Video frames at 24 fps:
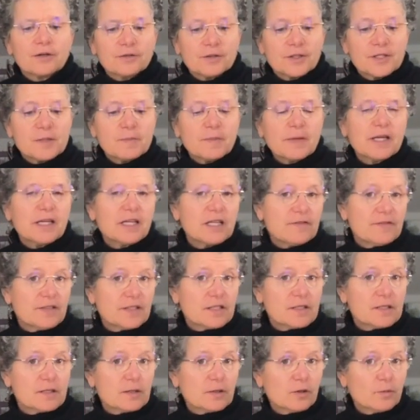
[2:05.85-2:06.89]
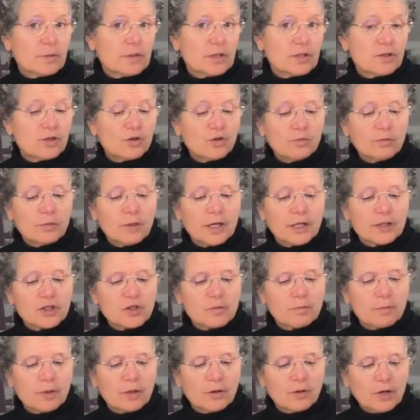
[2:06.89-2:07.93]
This might even still be too
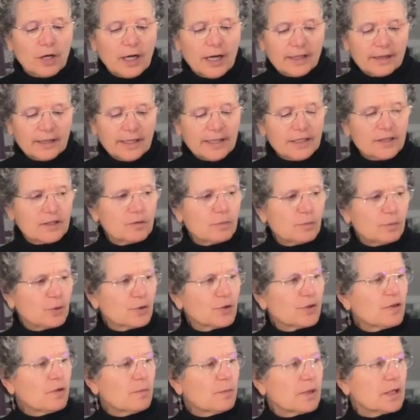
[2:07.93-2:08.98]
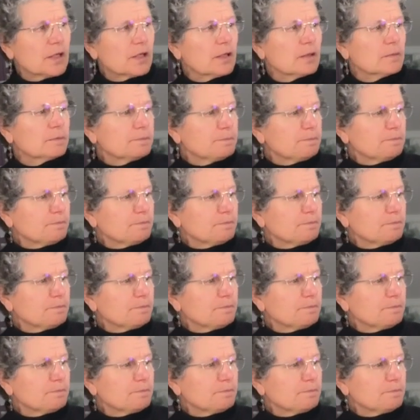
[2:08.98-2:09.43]
much, but I like to put them in